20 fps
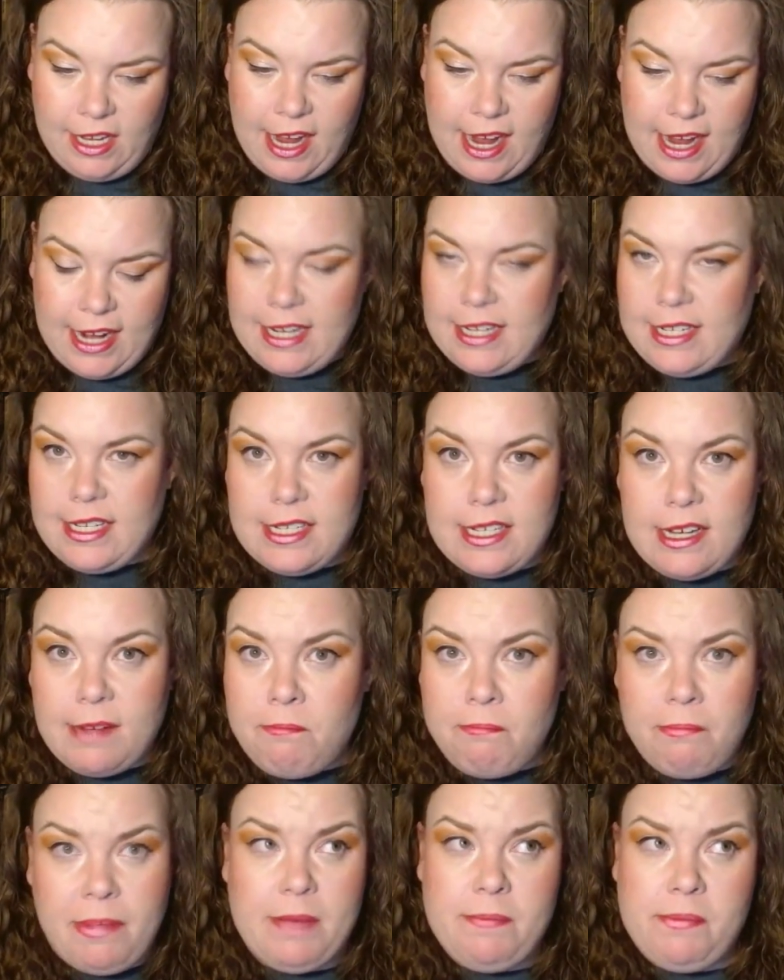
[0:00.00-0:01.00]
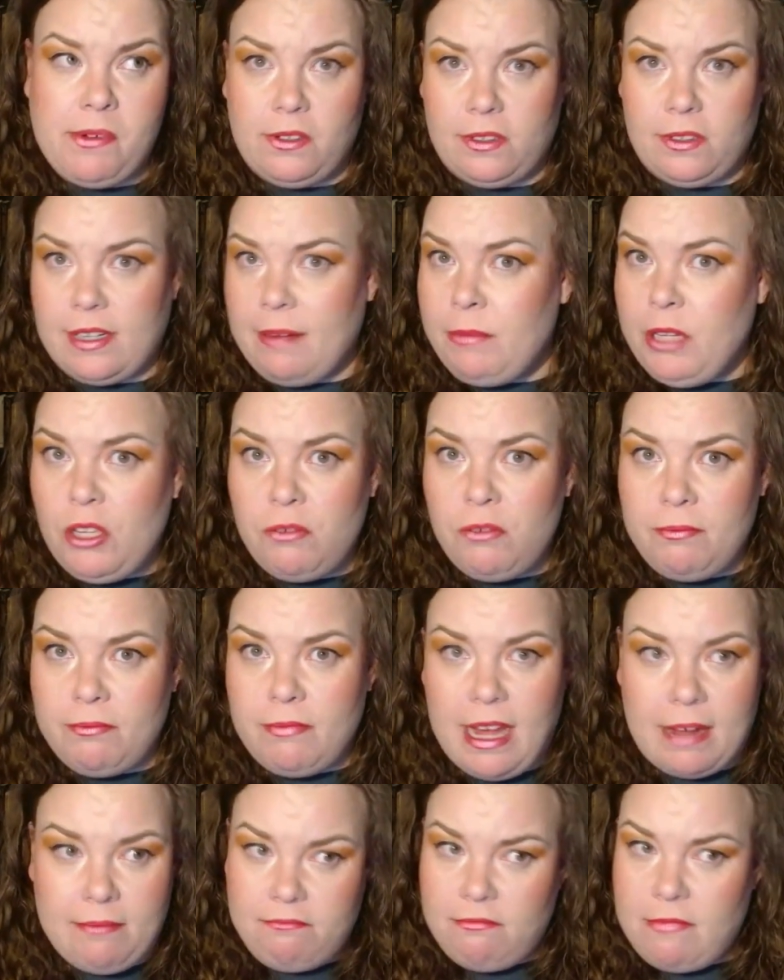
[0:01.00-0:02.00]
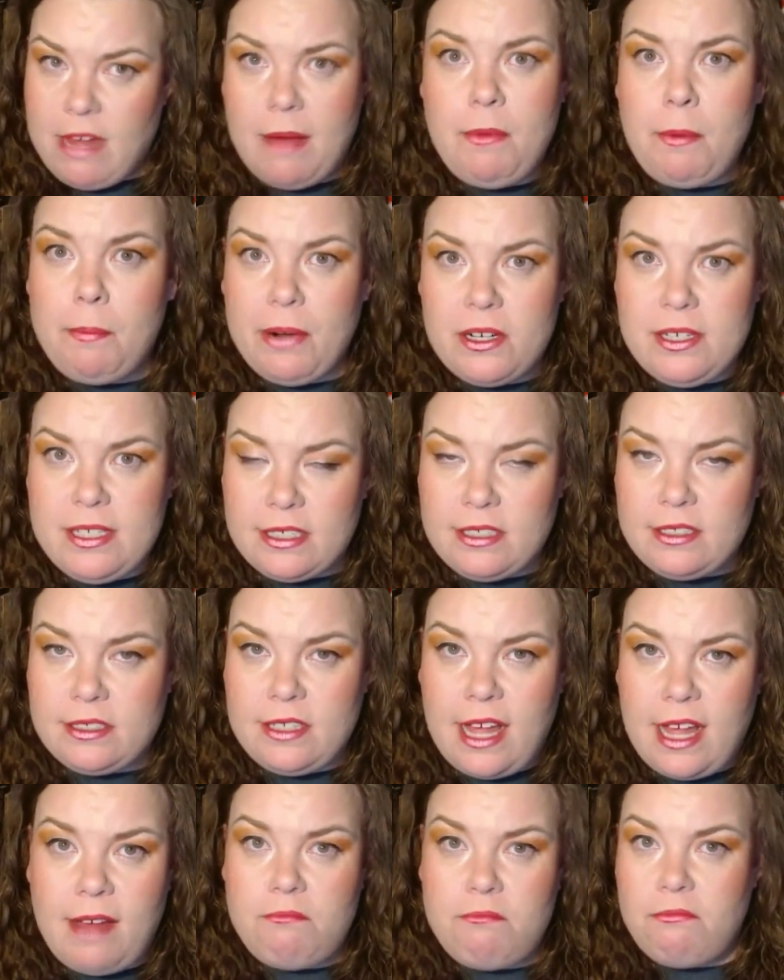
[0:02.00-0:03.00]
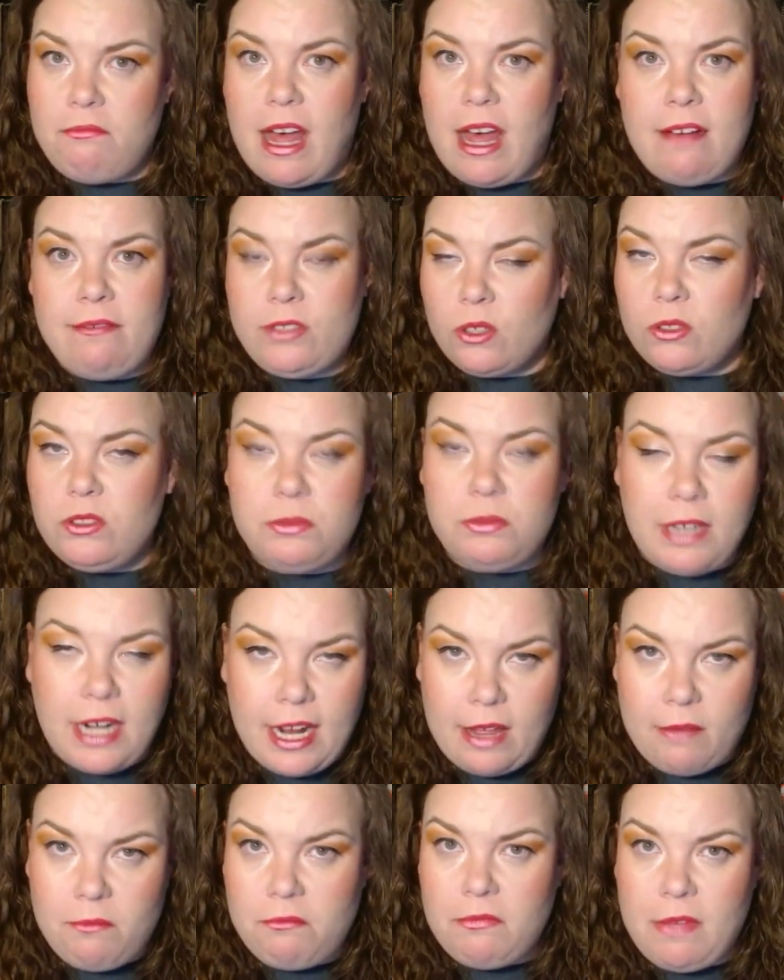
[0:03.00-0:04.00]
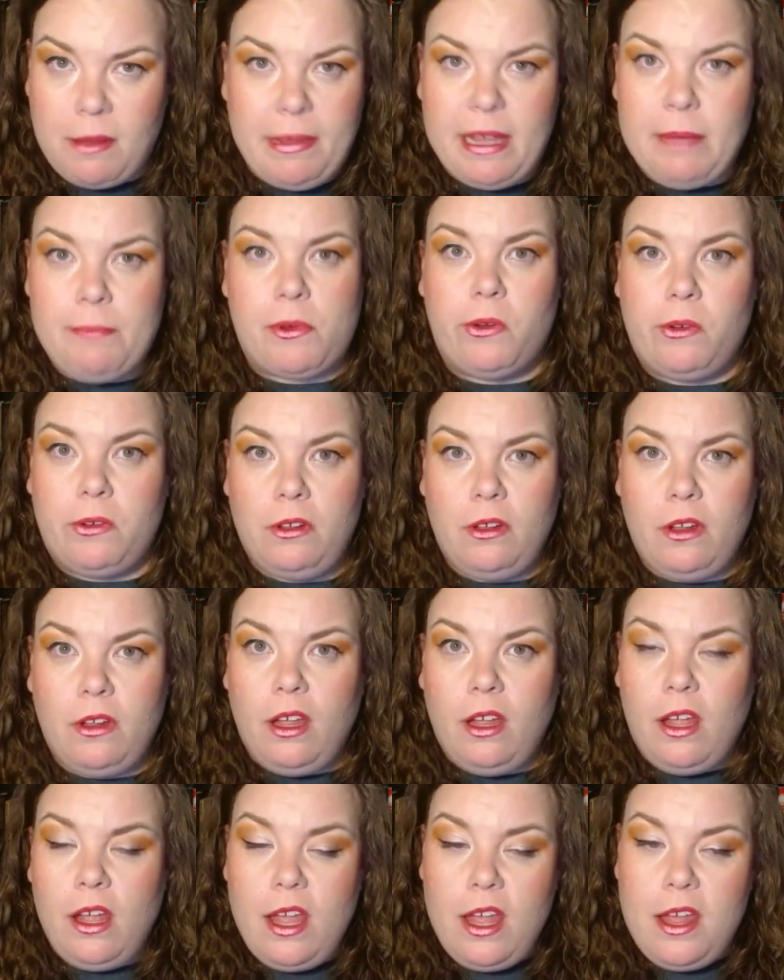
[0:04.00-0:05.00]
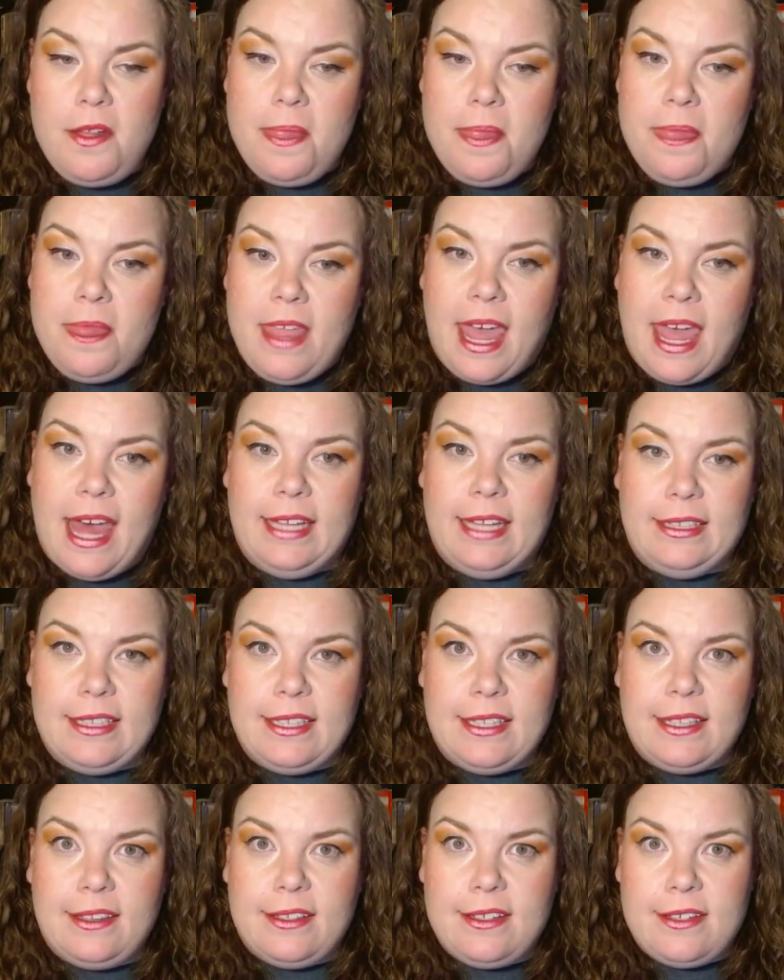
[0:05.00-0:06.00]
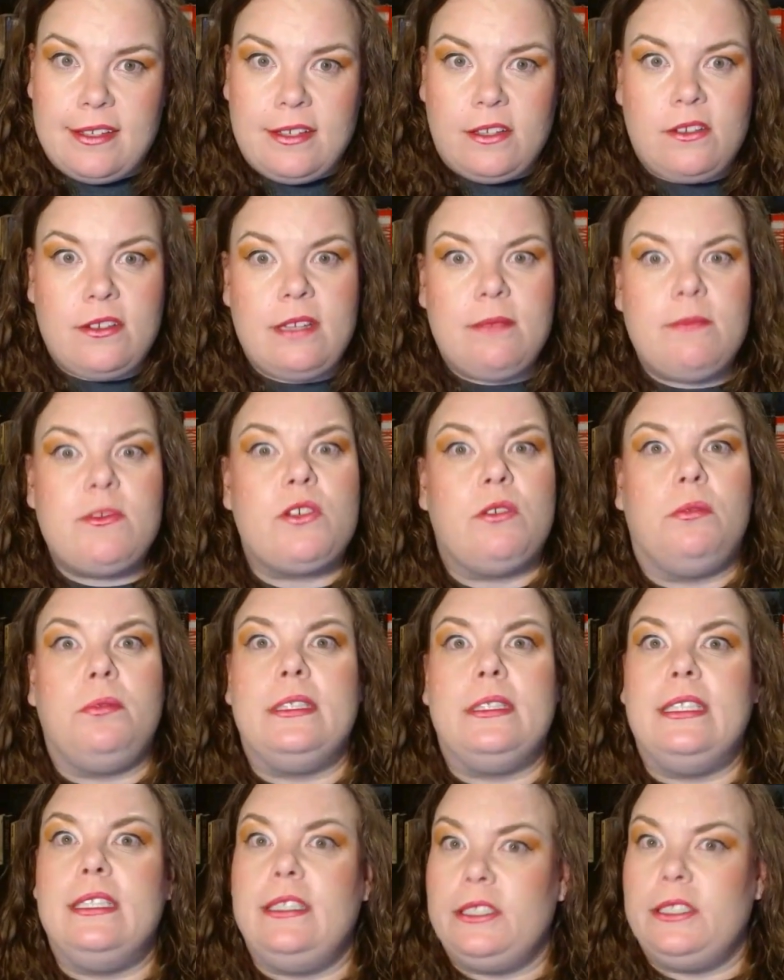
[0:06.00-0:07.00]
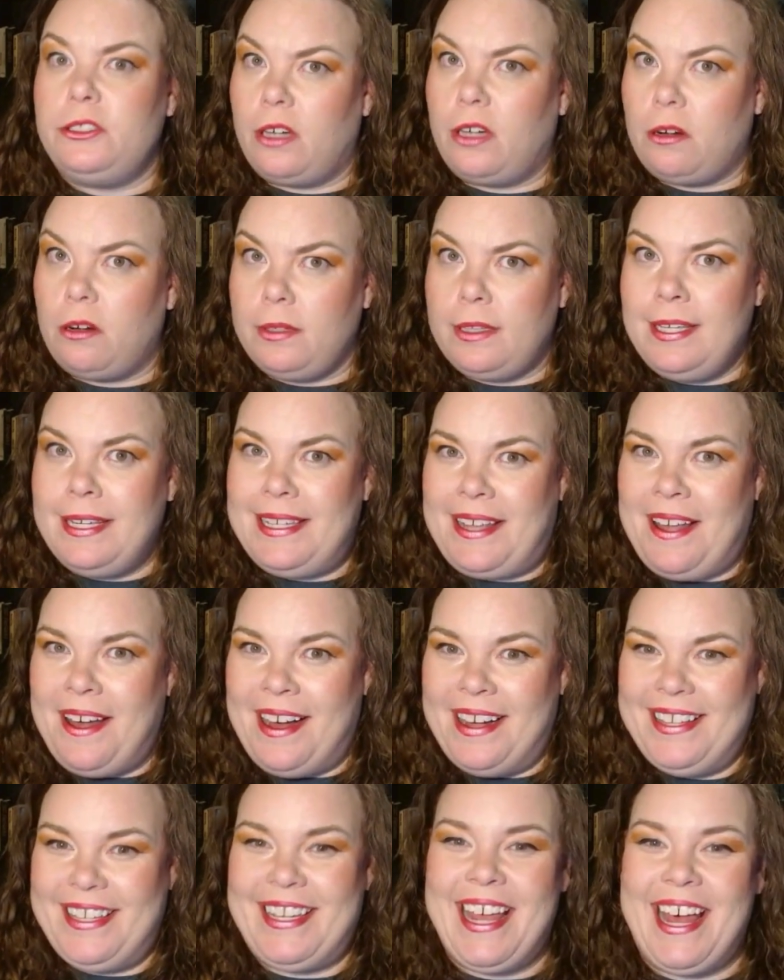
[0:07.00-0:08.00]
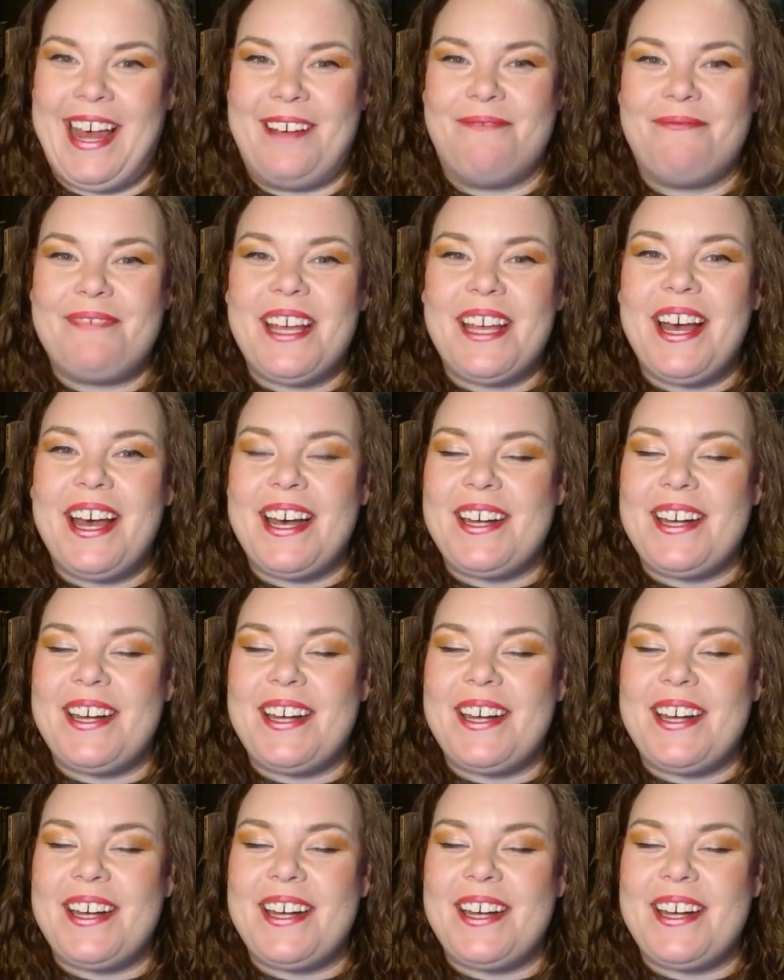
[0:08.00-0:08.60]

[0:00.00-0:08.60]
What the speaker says: And he says, I'm people. I'm human. I'm a person. I've told you what I am. I'm people. And Zenel seems to really struggle with this concept.